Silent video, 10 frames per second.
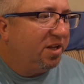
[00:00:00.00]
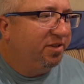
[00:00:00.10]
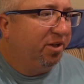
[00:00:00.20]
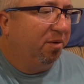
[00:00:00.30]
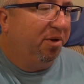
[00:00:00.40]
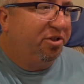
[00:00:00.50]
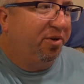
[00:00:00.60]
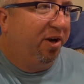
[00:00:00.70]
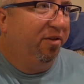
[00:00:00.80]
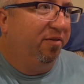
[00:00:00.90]
So I'm not
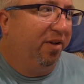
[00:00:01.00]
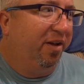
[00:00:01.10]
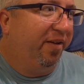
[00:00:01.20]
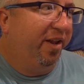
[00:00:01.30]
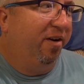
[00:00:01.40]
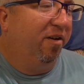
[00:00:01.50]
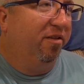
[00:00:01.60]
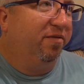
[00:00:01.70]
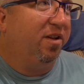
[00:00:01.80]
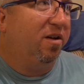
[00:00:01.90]
sure how I'll edit
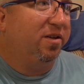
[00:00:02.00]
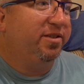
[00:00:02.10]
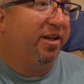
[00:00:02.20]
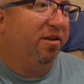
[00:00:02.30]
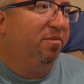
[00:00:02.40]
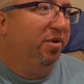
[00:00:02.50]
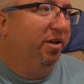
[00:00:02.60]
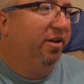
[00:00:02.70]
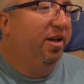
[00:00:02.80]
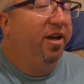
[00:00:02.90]
all the vlogs down,
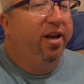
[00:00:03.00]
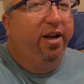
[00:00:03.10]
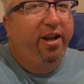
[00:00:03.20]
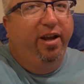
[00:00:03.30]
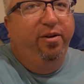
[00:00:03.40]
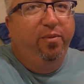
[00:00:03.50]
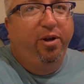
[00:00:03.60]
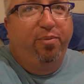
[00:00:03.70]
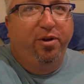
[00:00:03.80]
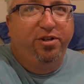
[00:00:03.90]
but again,
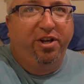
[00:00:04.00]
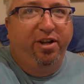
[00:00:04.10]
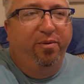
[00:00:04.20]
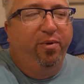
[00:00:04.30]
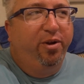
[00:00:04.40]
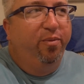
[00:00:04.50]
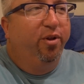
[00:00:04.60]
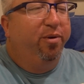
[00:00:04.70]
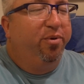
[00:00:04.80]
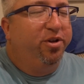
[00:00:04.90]
we appreciate it. We
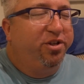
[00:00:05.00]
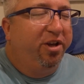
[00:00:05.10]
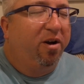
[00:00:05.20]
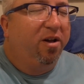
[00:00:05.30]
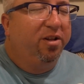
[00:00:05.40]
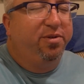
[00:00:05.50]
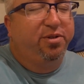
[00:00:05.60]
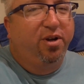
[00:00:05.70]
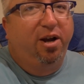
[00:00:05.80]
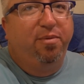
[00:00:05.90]
really appreciate all the
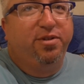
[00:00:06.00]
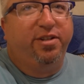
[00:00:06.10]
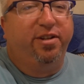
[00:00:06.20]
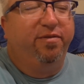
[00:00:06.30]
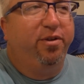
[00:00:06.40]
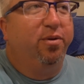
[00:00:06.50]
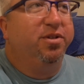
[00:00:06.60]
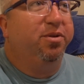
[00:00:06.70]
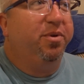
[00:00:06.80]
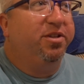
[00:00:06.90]
subscribers and the
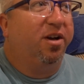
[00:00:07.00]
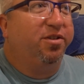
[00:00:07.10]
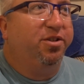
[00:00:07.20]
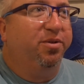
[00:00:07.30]
viewers that we talked